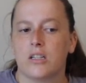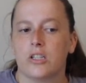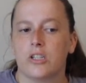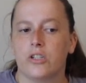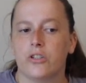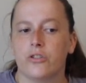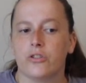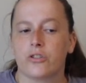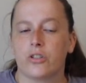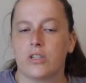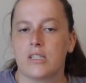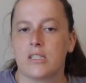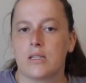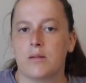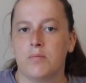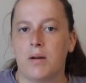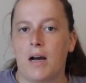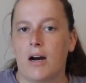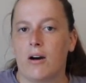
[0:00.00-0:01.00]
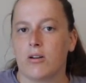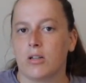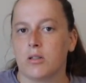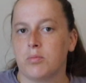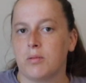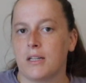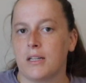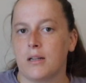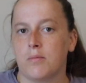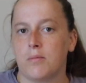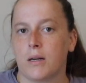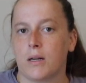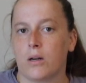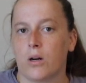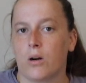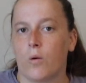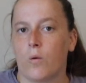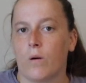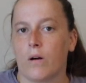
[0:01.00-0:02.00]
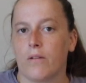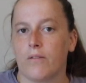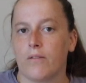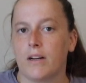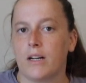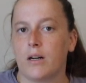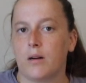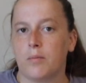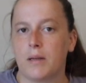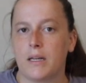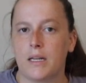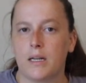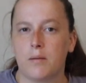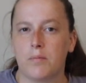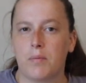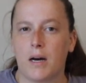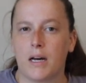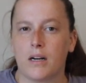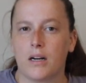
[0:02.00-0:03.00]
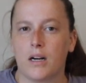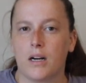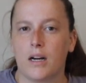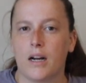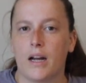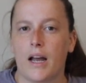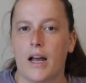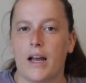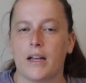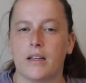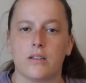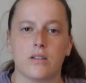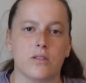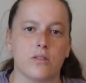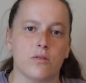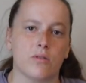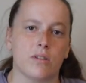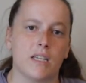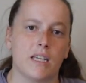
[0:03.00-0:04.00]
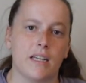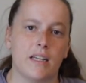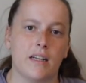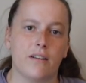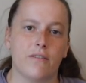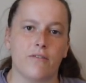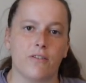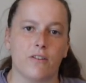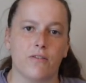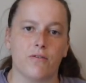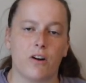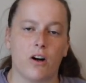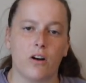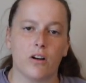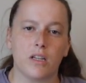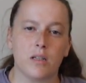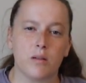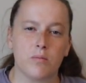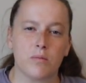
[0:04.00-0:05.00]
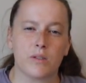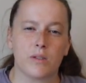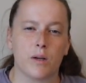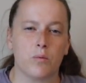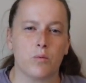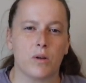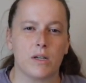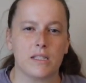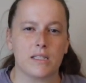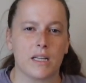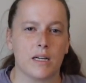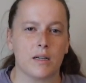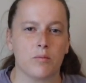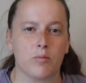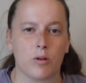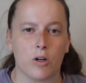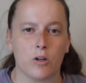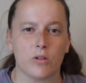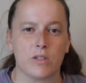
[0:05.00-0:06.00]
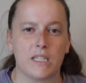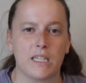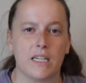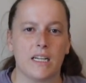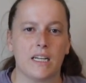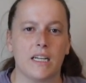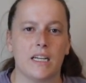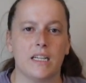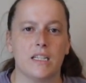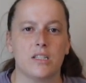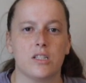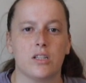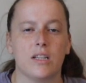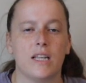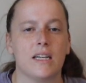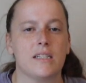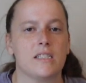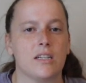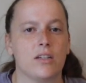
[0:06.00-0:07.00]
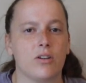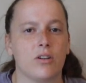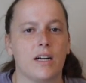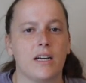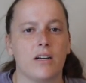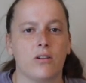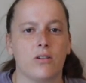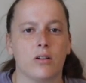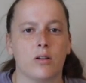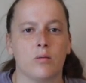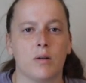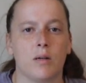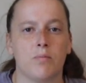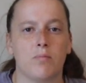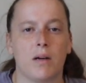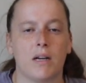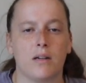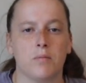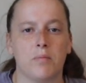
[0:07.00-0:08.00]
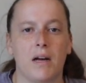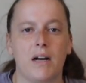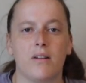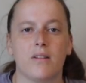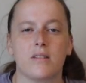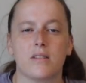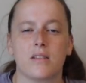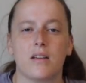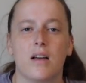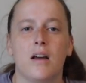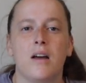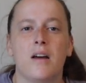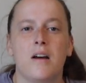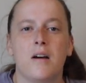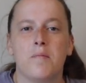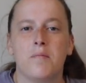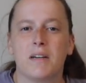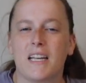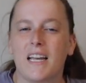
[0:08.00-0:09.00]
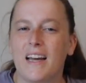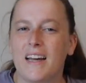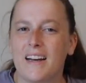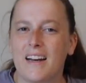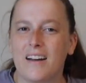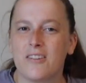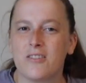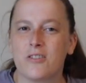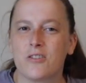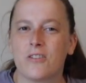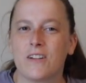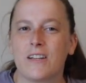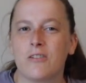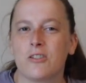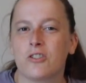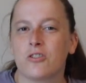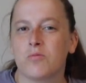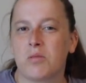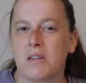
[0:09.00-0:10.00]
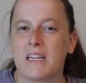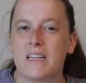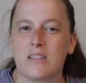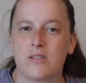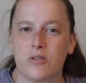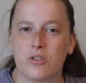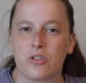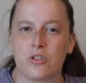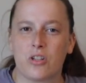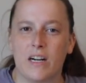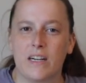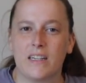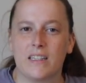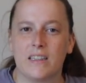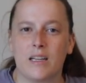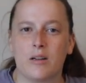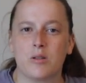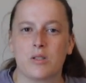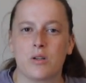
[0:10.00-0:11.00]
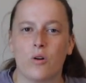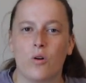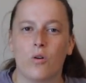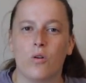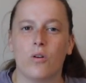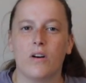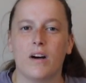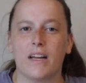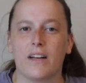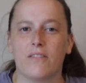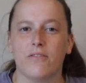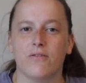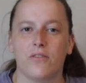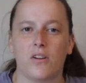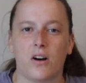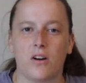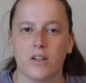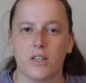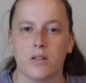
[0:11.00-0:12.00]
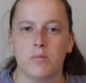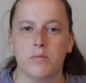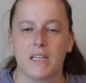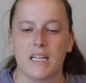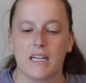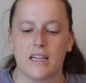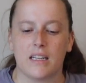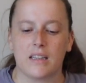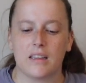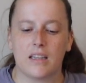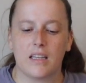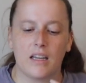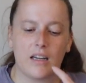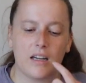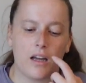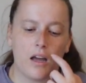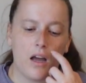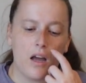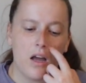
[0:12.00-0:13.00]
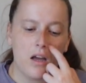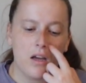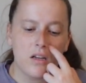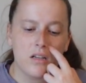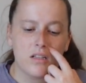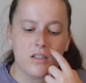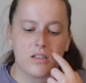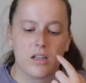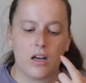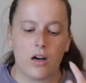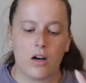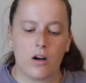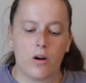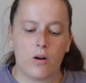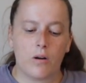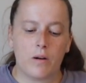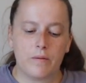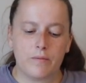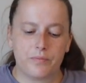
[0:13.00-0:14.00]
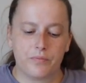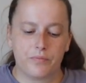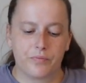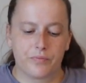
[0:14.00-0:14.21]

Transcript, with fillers: usually some powdered peanut butter or real peanut butter, and zucchini for volume. So I was getting protein in it. And so that did create a little bit better balance. But again, I was doing it because it was trendy and that was whole like volume eating thing. So